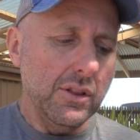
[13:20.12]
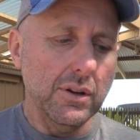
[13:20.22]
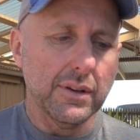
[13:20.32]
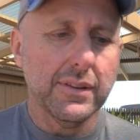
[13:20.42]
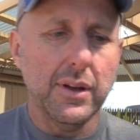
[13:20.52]

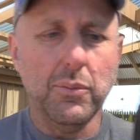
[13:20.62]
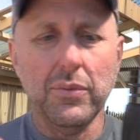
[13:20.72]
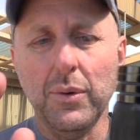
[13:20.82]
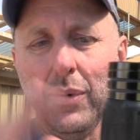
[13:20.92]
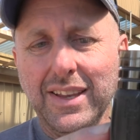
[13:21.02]
Look,
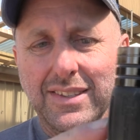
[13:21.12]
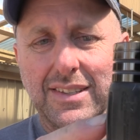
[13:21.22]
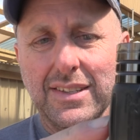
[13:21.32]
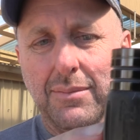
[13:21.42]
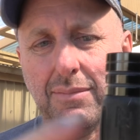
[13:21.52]
the weight
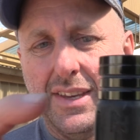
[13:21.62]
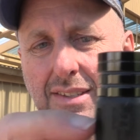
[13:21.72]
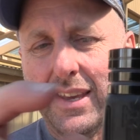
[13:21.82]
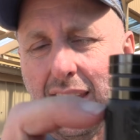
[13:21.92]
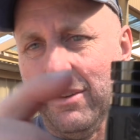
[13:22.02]
system,
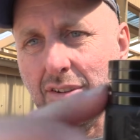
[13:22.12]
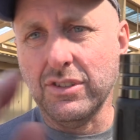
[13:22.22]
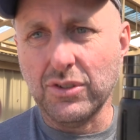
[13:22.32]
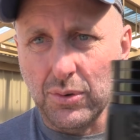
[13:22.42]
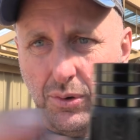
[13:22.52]
this here
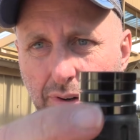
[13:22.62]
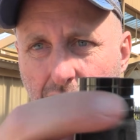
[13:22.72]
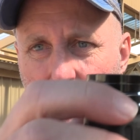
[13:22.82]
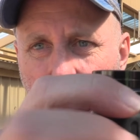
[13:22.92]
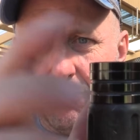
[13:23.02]
is good.
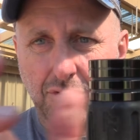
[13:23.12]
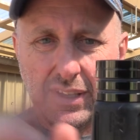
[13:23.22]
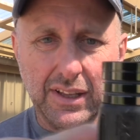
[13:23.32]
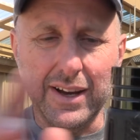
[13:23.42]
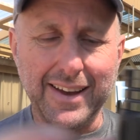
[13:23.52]
I
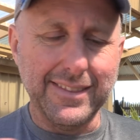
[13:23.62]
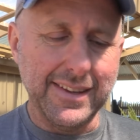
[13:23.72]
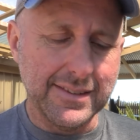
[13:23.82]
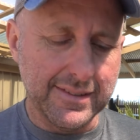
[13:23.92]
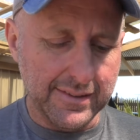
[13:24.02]
really like
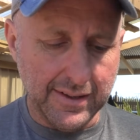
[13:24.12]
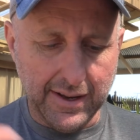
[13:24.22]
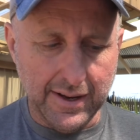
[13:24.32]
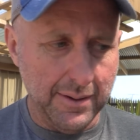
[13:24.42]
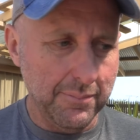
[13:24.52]
this.
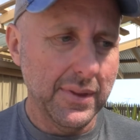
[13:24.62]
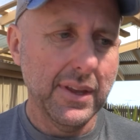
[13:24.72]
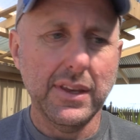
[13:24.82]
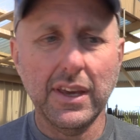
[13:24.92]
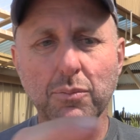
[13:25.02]

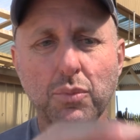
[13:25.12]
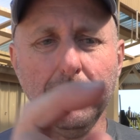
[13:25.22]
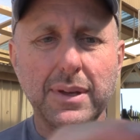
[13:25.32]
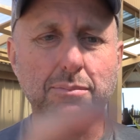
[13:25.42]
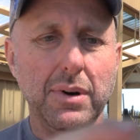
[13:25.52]
You could
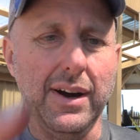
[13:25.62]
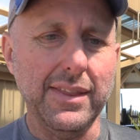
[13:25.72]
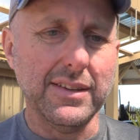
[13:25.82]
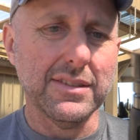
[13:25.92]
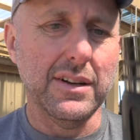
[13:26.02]
probably buy
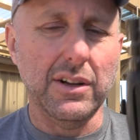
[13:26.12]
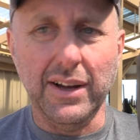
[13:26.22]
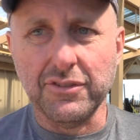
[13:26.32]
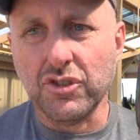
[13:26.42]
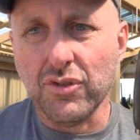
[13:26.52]
this, and I'll
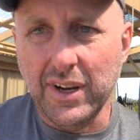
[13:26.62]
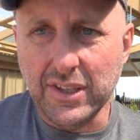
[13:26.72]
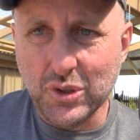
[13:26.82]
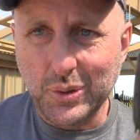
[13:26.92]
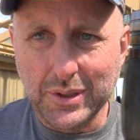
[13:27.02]
have to try
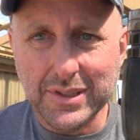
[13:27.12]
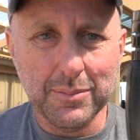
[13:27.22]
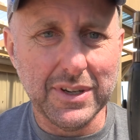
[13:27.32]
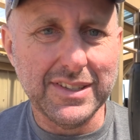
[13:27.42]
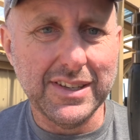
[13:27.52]
and source
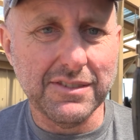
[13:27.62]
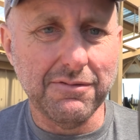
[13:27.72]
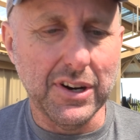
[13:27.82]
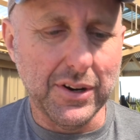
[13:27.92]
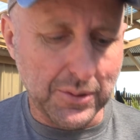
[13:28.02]
them because that's a
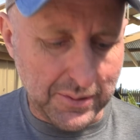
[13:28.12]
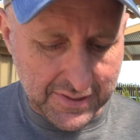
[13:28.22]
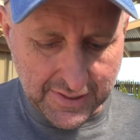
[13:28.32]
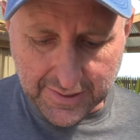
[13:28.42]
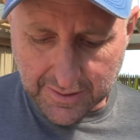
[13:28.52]
very good
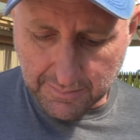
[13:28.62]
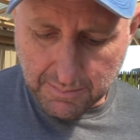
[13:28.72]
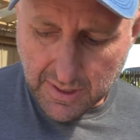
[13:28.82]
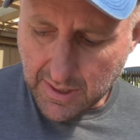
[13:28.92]
system.